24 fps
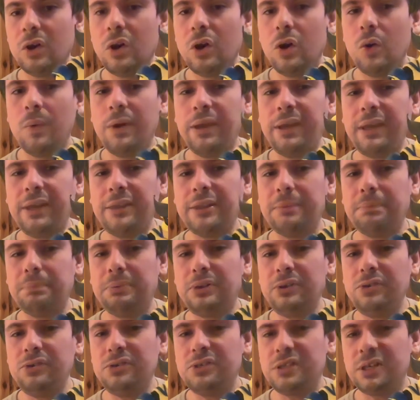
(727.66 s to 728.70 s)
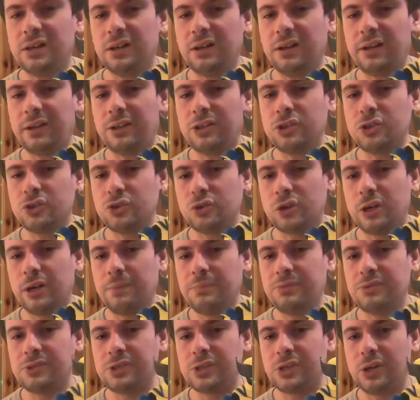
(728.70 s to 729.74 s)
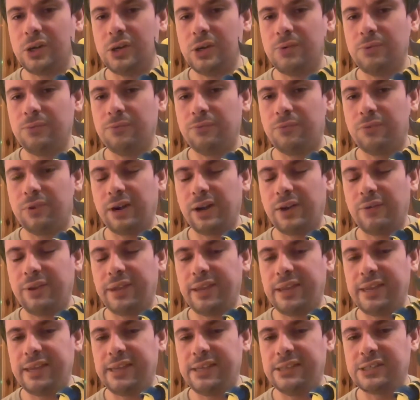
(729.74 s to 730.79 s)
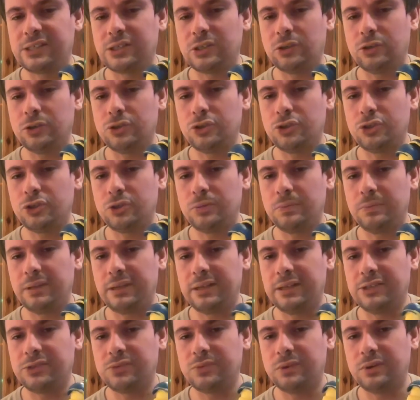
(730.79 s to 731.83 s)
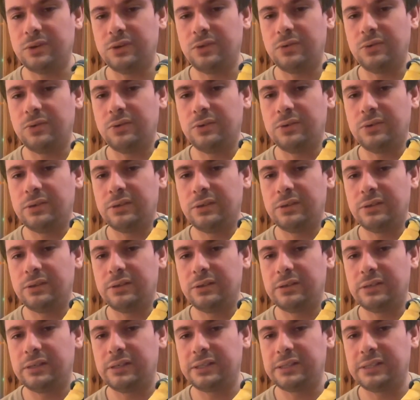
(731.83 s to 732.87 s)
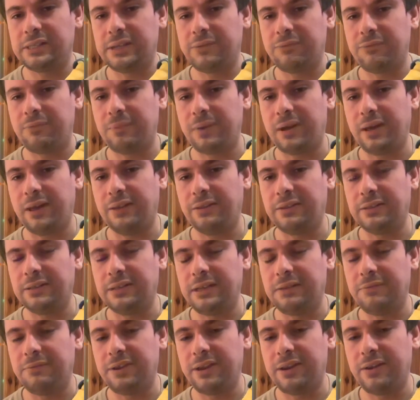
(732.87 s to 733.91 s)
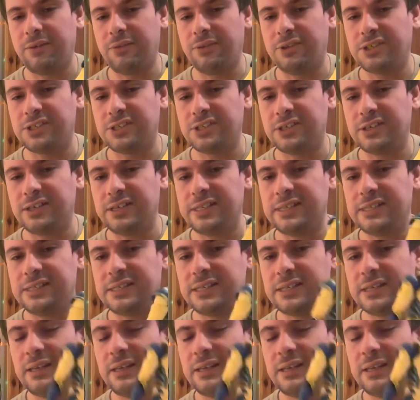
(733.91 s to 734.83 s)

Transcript: We get the blue tiger stripes going throughout his costume as well. You can see it from underneath here on the sides